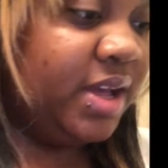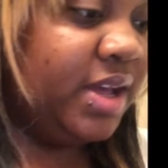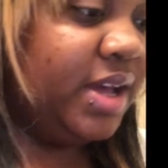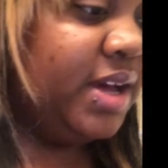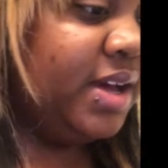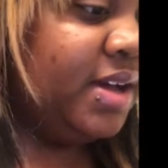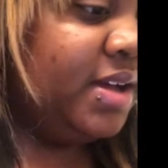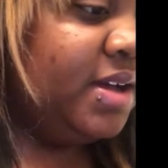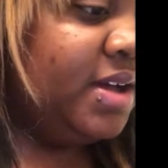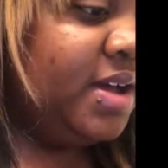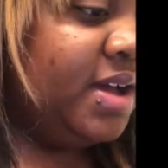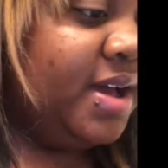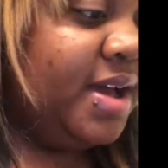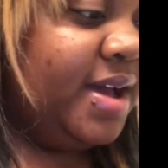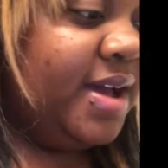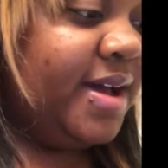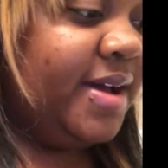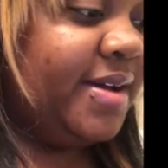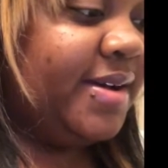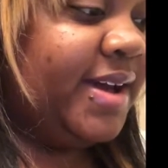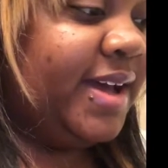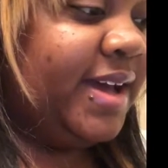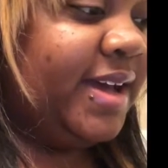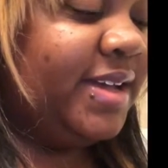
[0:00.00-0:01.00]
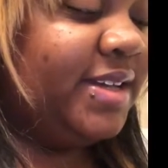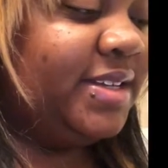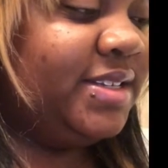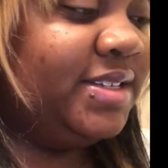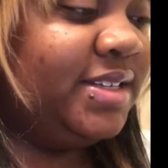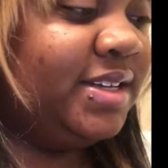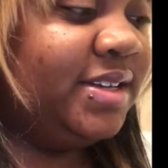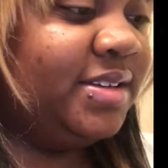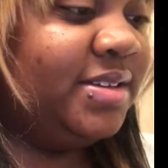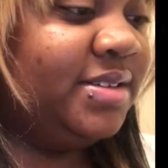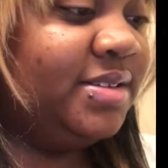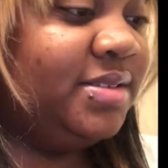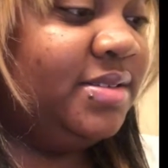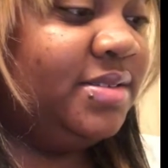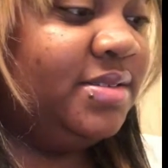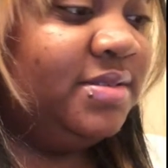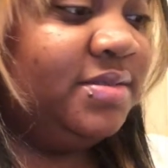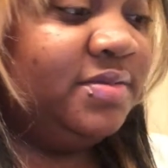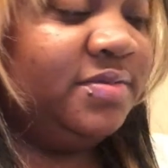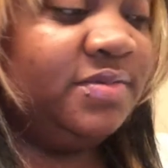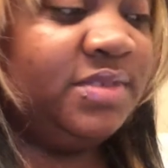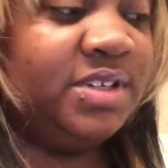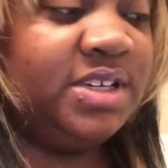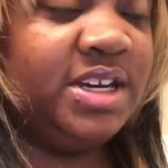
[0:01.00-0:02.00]
yeah. Okay, so
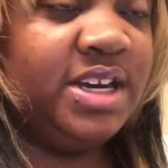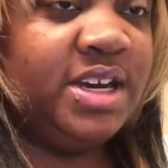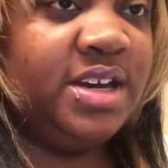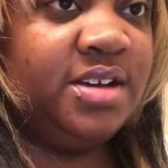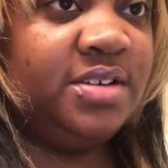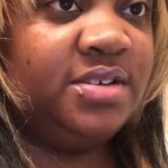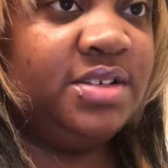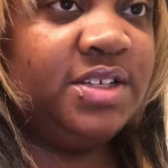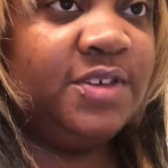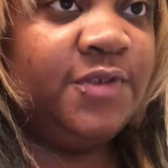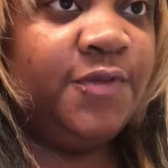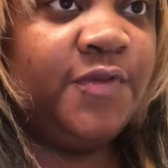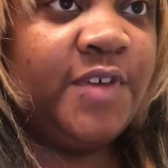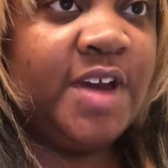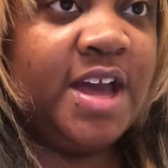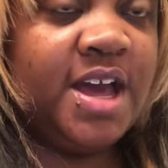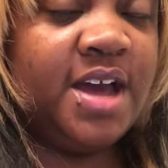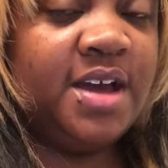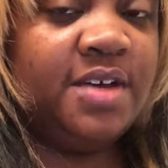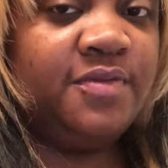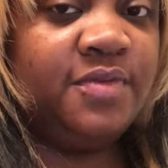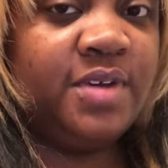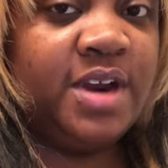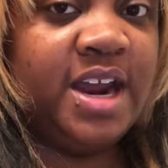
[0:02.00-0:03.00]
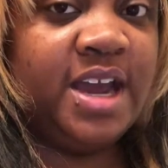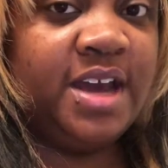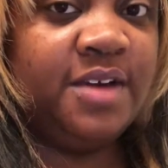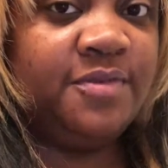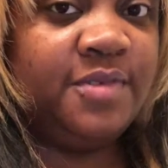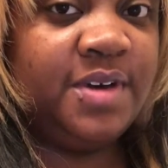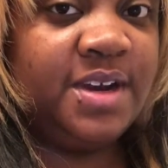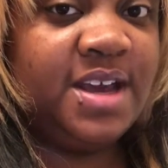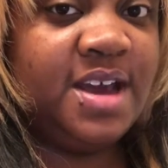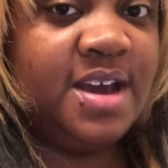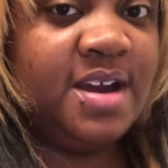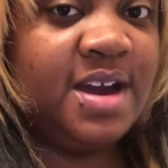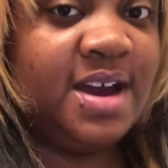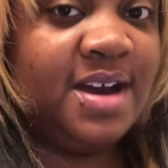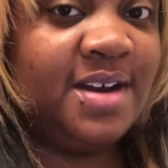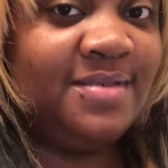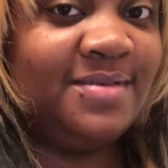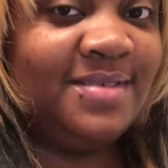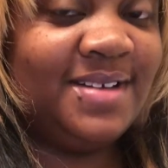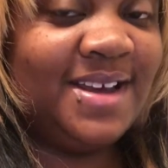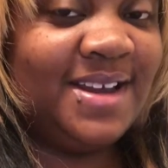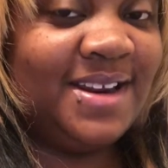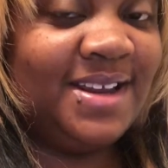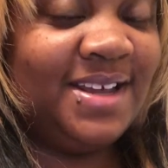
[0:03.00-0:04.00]
we're down to 5. We're halfway there
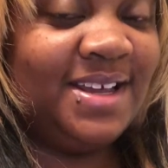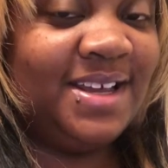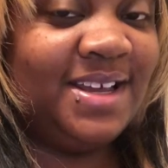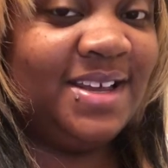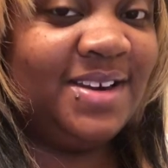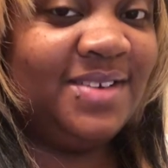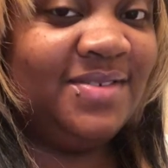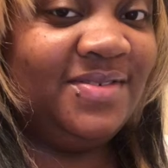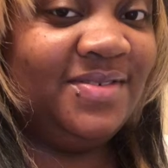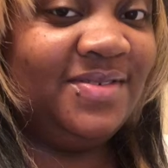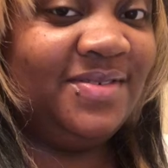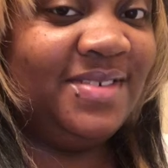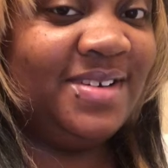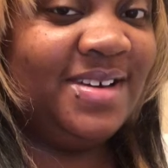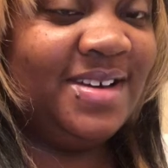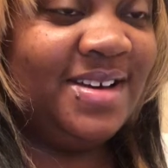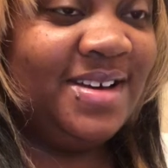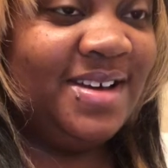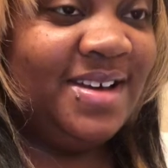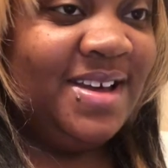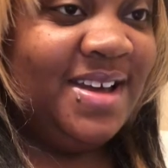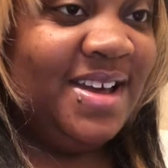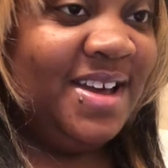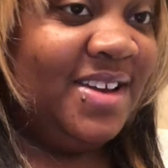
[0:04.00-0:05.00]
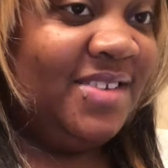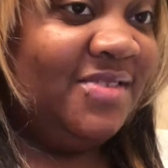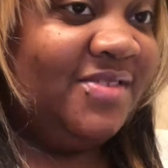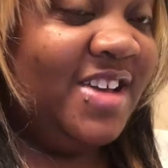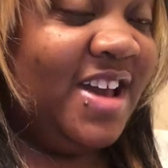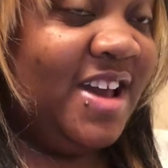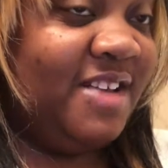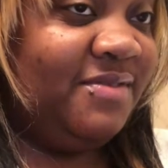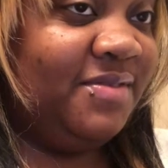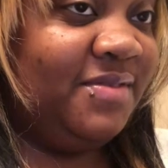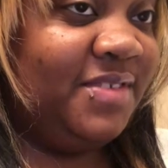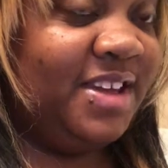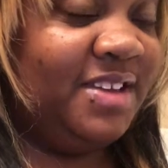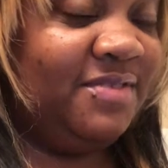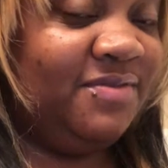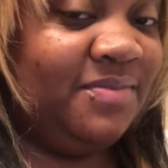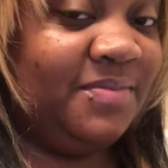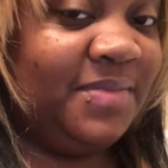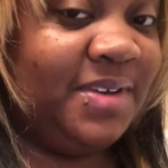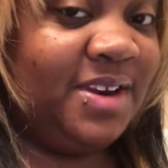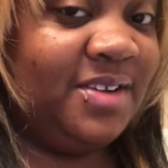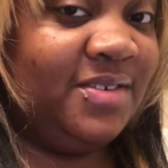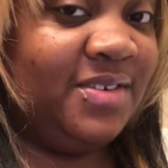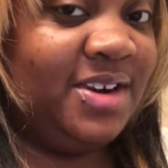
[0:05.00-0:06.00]
already, and we haven't
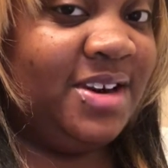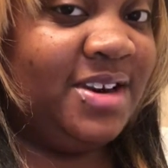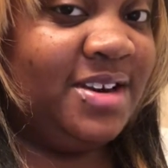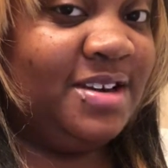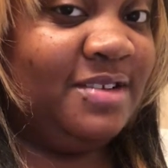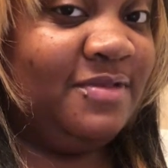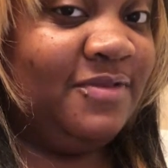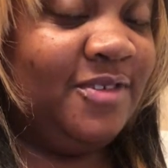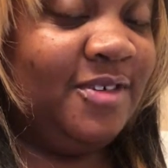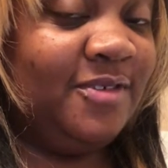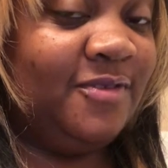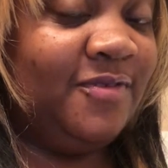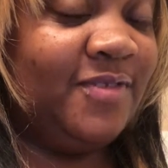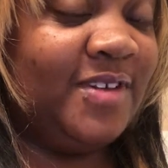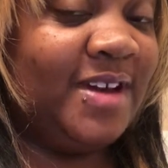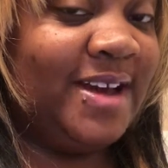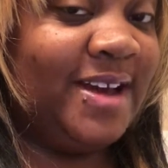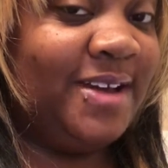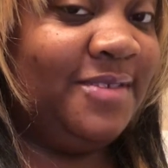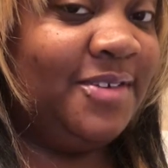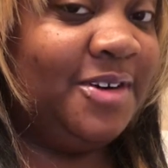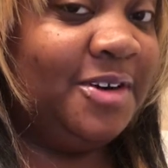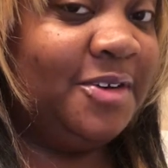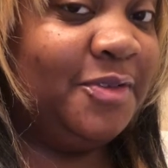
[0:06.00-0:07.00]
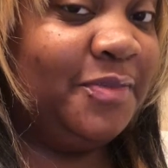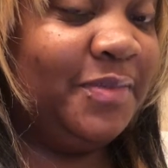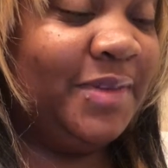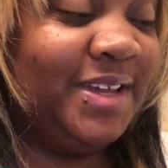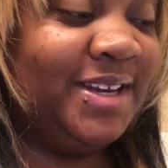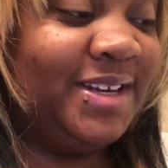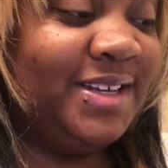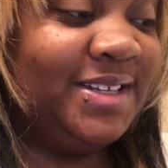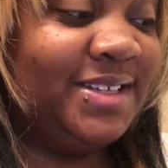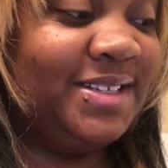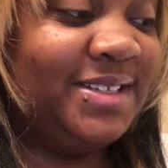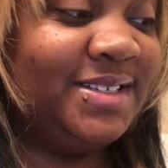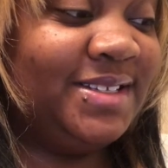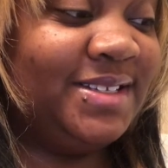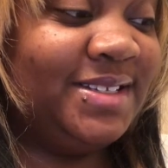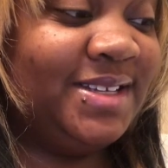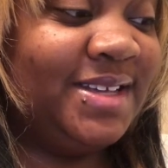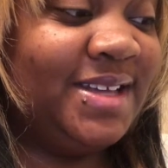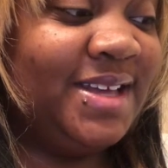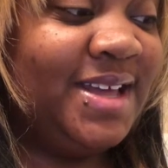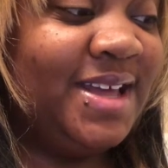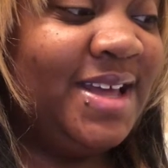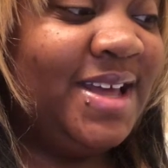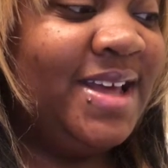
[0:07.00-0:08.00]
even been out here for 5 whole
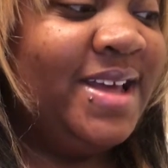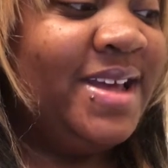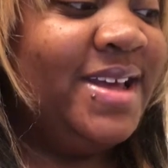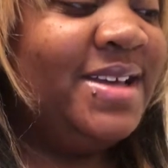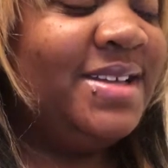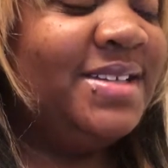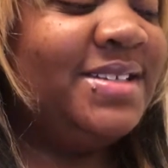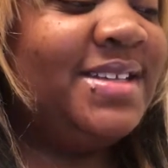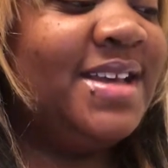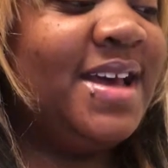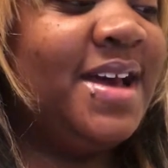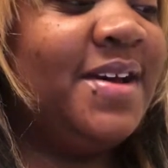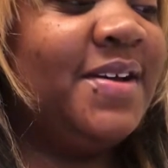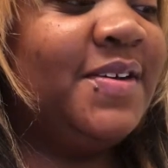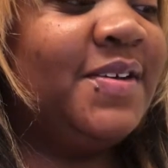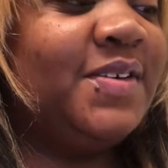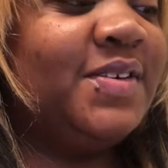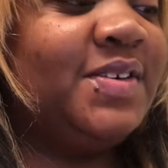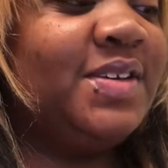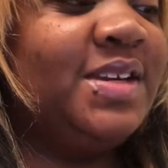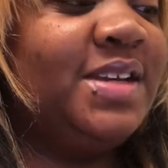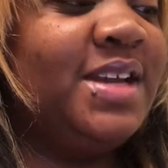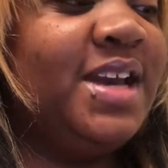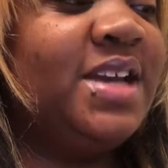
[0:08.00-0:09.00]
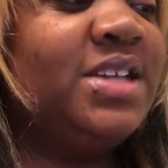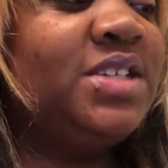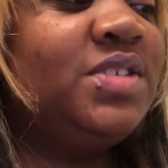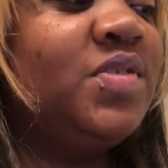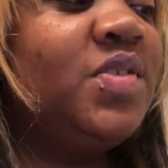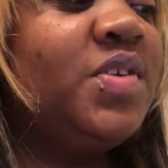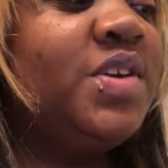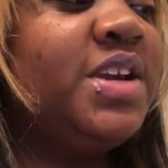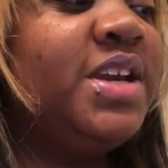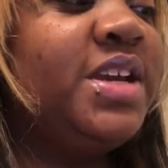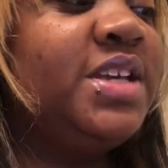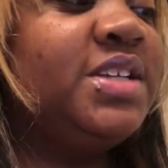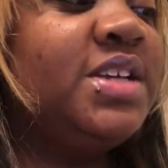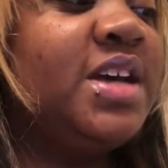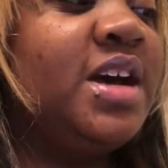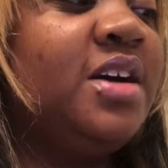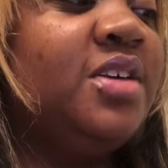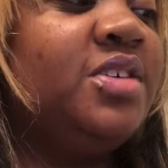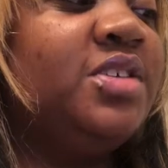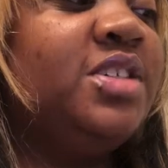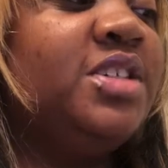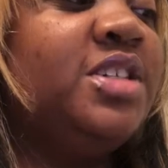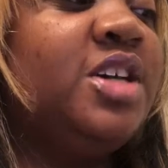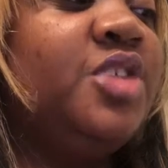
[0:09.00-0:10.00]
minutes. So, the next one is
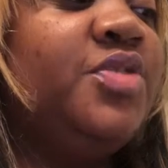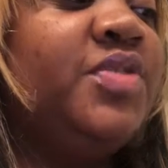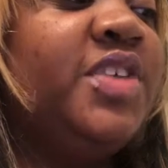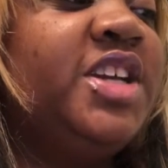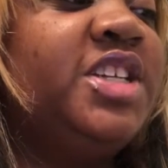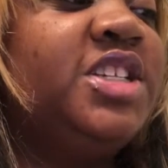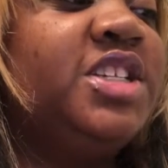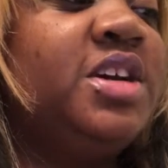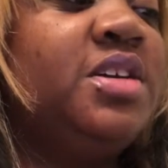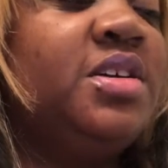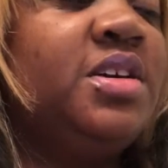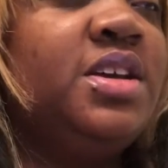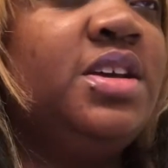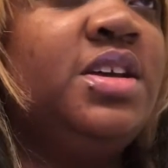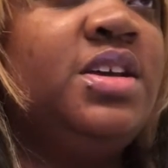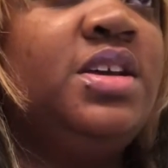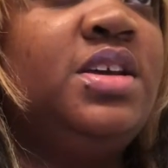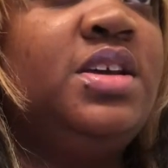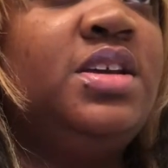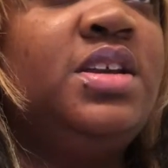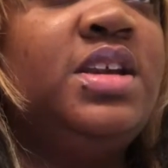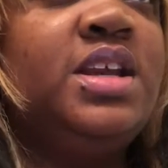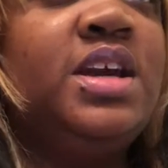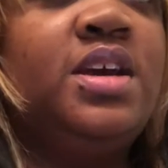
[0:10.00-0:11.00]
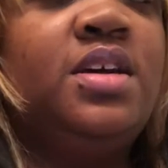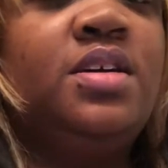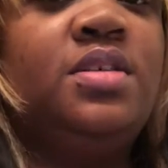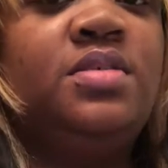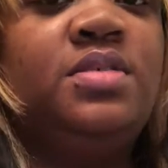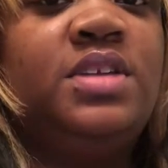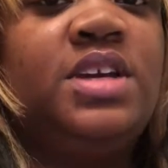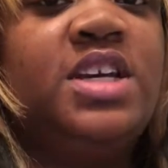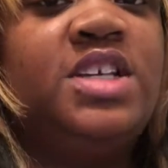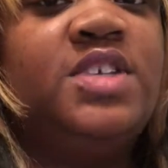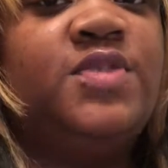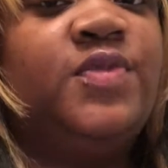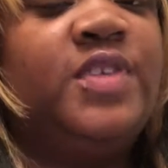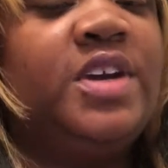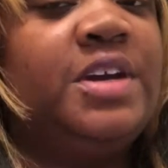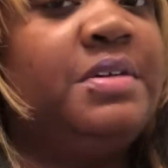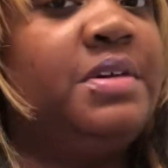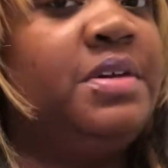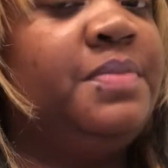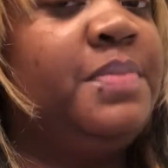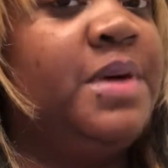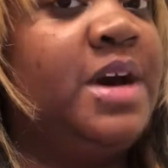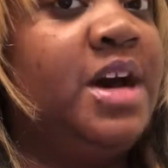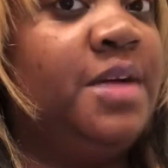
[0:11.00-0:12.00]
called Survey Junkie. Now, that's
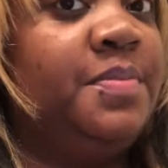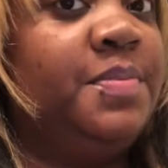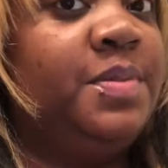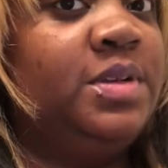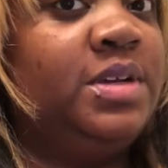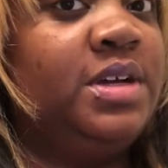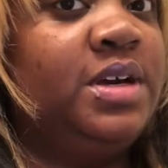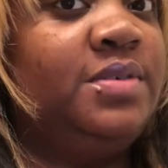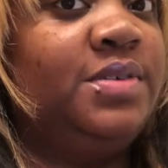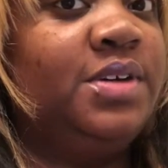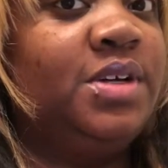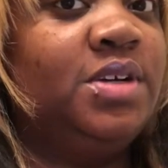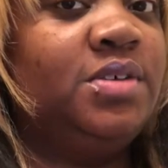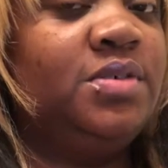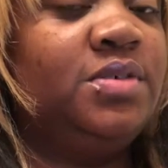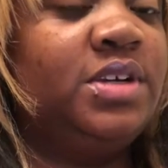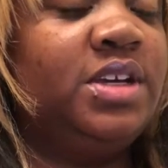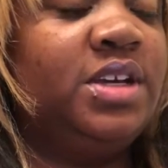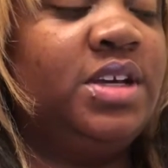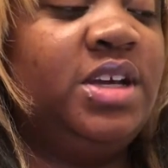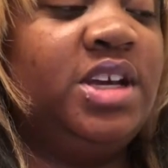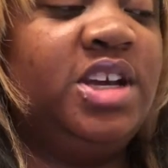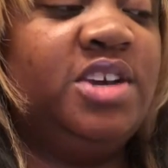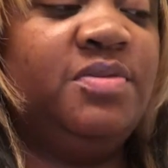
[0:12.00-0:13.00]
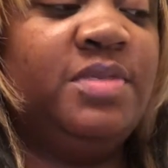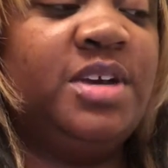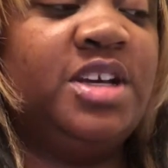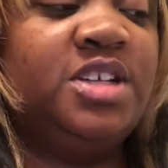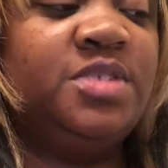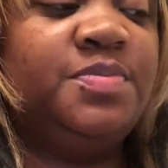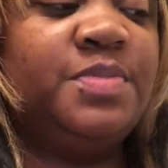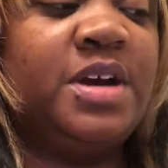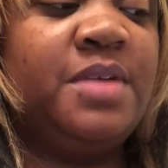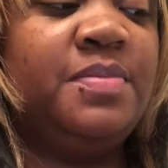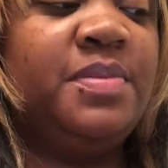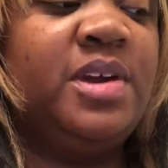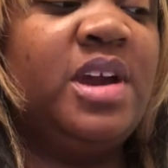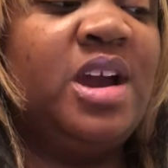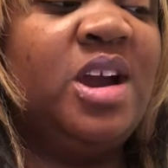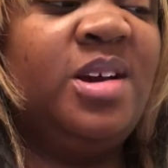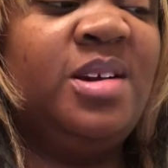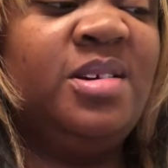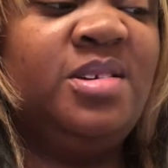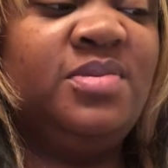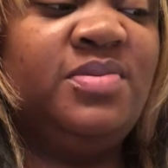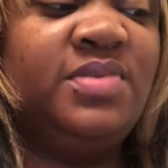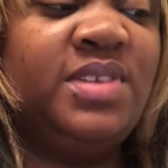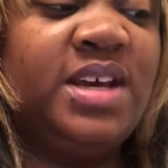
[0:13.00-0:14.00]
very popular. I know that everybody's probably
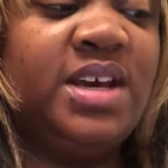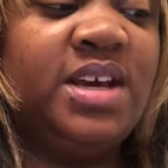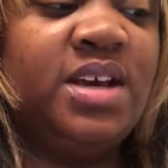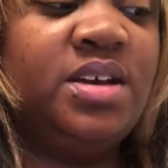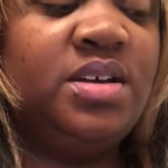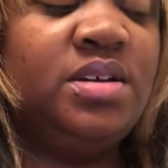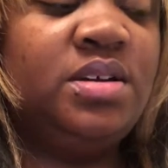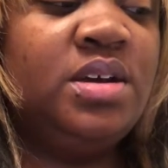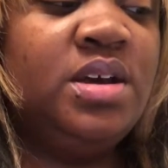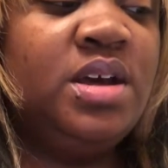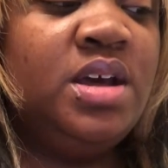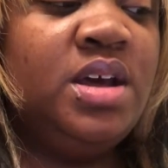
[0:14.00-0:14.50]
heard of that.